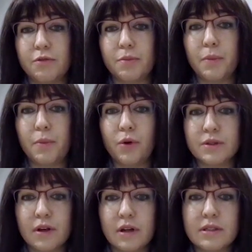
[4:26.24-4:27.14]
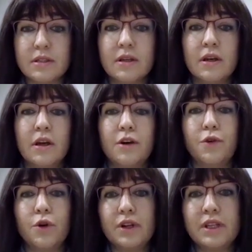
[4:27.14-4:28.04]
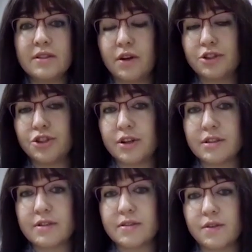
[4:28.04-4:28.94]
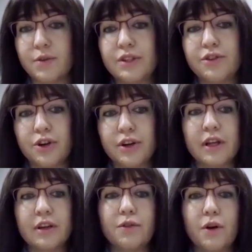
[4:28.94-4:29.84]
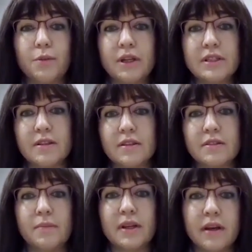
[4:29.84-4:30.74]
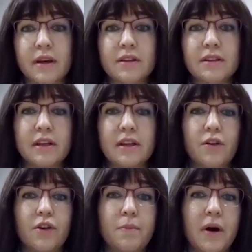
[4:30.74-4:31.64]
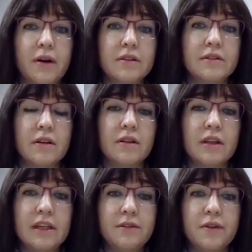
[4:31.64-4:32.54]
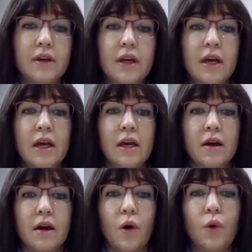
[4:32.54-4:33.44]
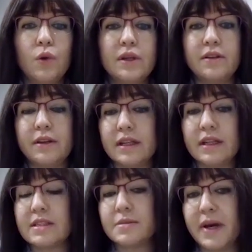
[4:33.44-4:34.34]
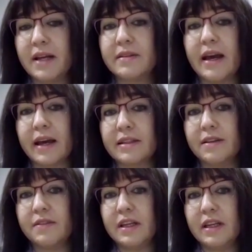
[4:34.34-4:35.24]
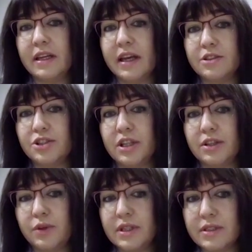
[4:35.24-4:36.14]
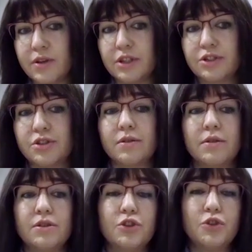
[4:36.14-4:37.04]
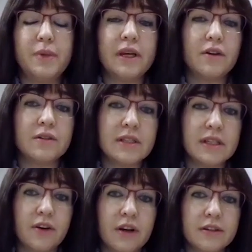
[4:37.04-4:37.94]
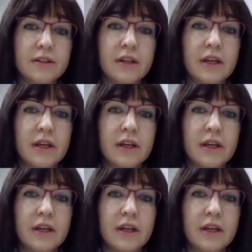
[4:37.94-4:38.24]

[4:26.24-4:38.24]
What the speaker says: of proposals for researchers returning from recent maternity or parental leave, only the years spent actively engaged in research should be considered,